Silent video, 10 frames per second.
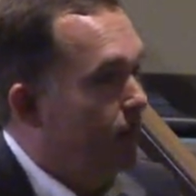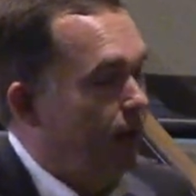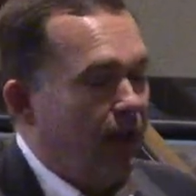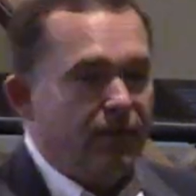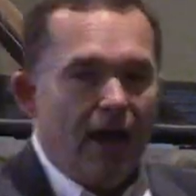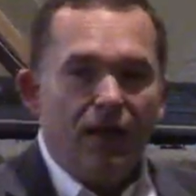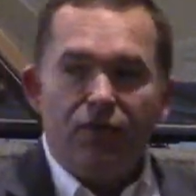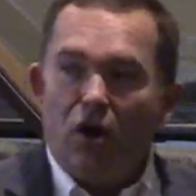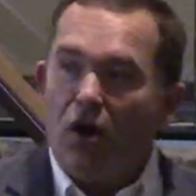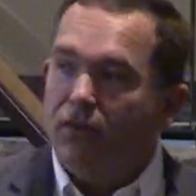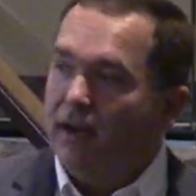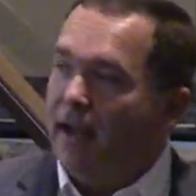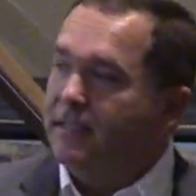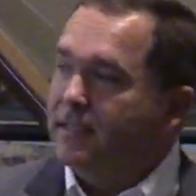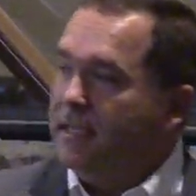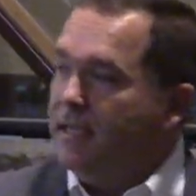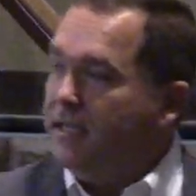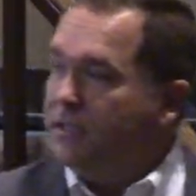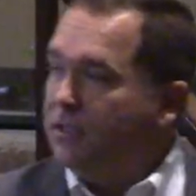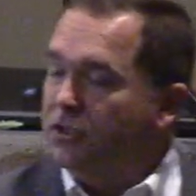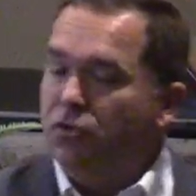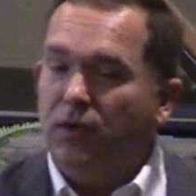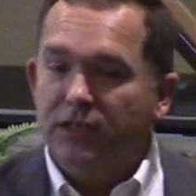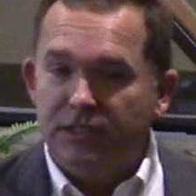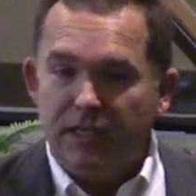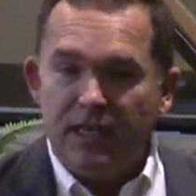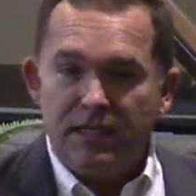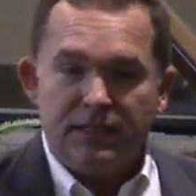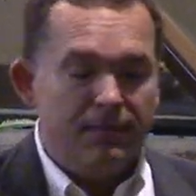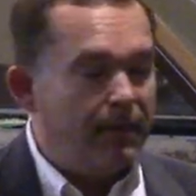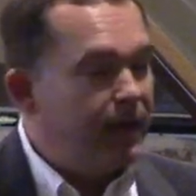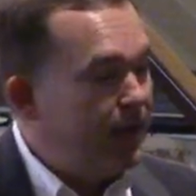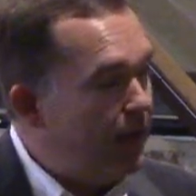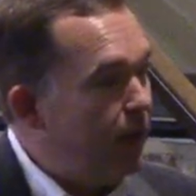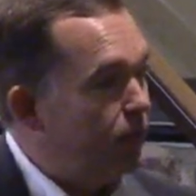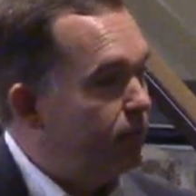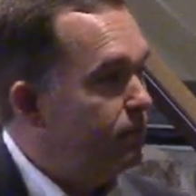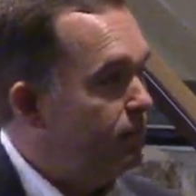if I thought that I ceased to exist at my death,